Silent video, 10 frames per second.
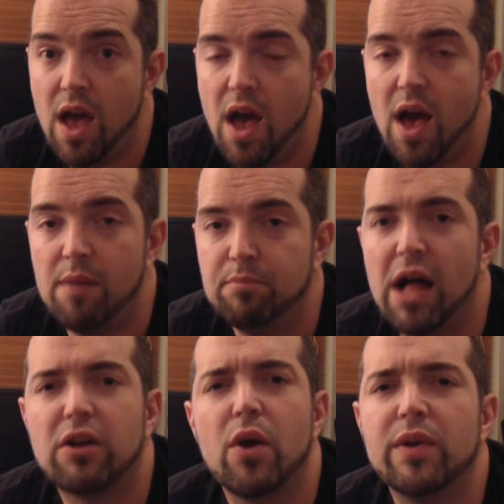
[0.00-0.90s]
but
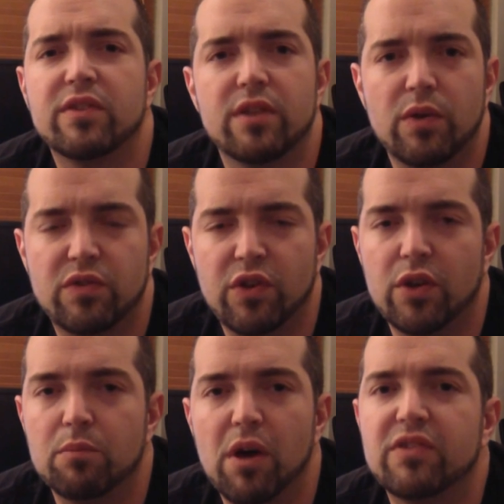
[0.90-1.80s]
I'll go into those
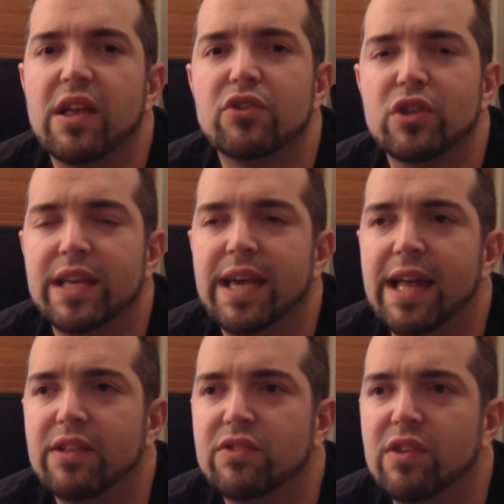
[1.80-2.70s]
soon. But essentially
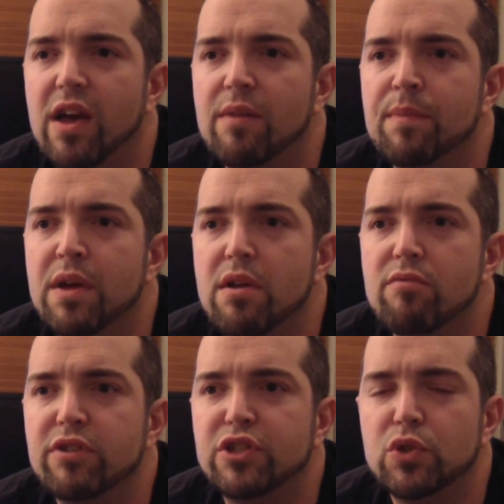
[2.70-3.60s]
it
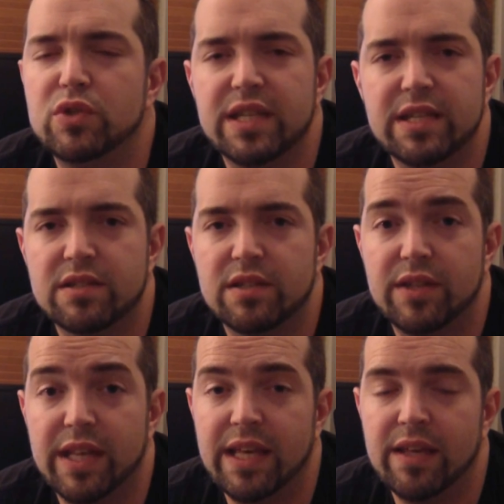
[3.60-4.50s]
reduces
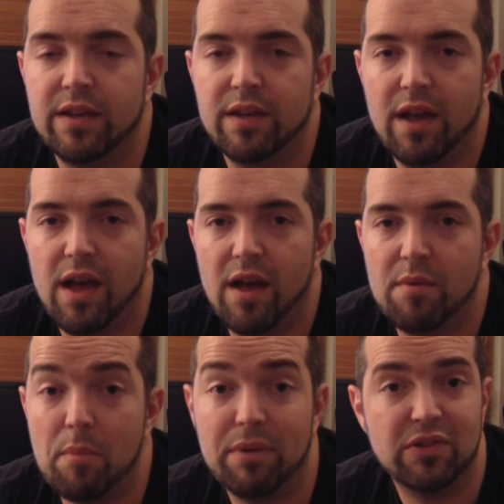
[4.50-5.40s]
the
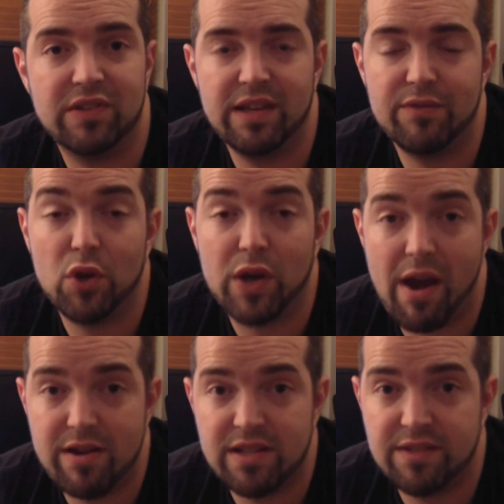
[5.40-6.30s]
ability of your
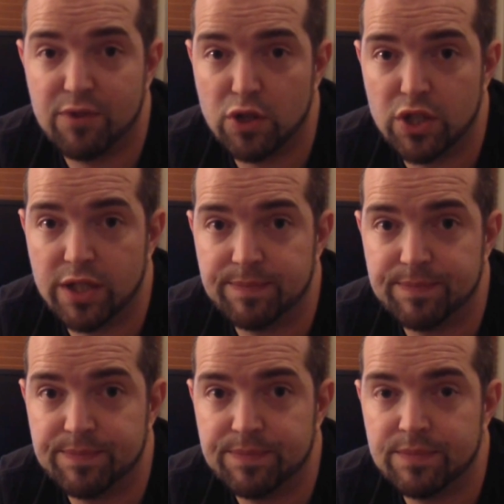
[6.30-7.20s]
character to function.
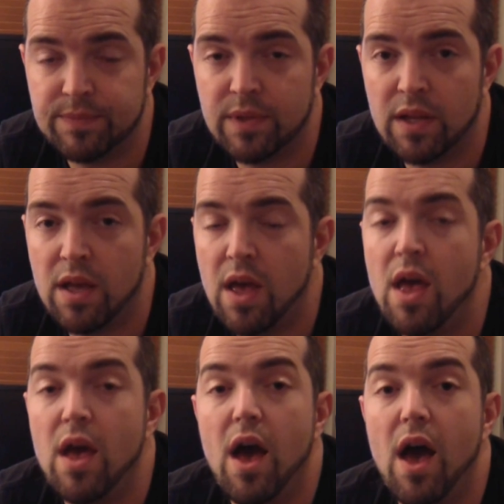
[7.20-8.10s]

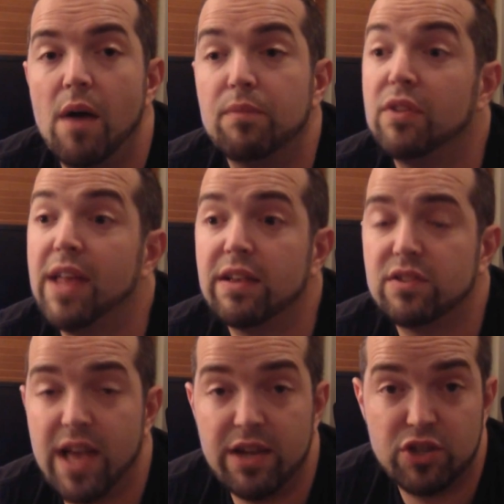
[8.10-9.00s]
The
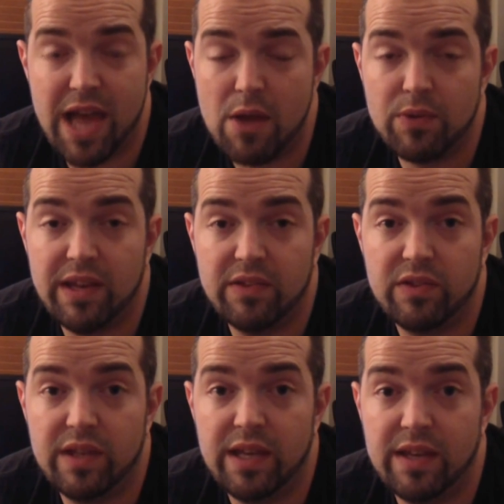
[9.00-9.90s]
next stage down
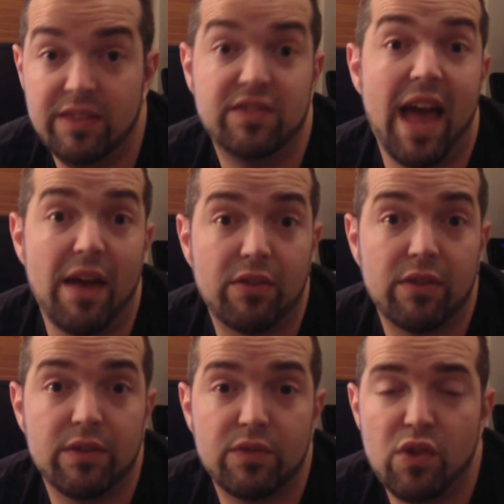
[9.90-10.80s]
is
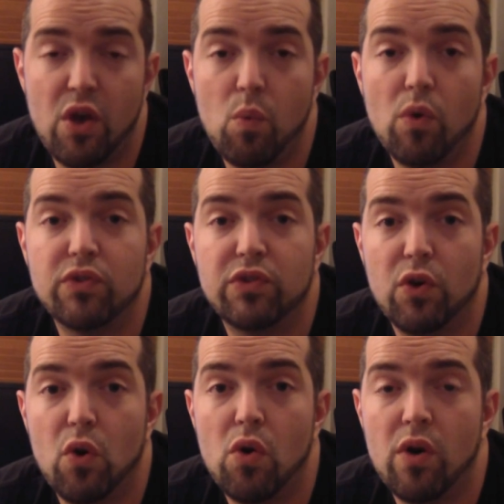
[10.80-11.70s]
death. So once
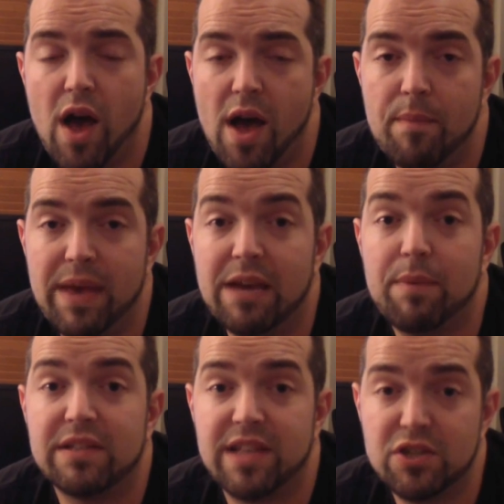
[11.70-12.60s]
your
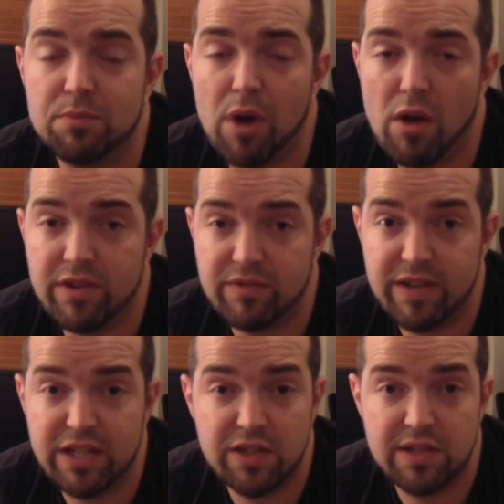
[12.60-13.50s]
incapacitation bar
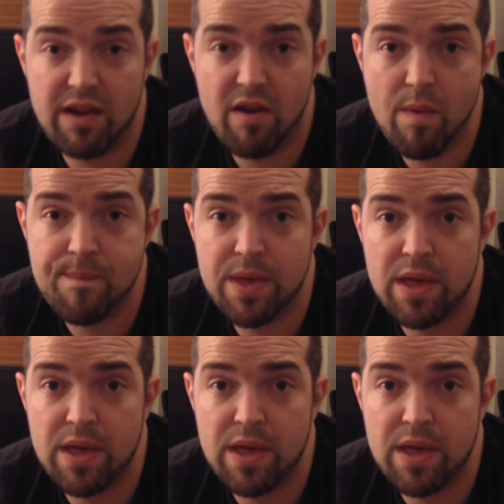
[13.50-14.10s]
reaches 0,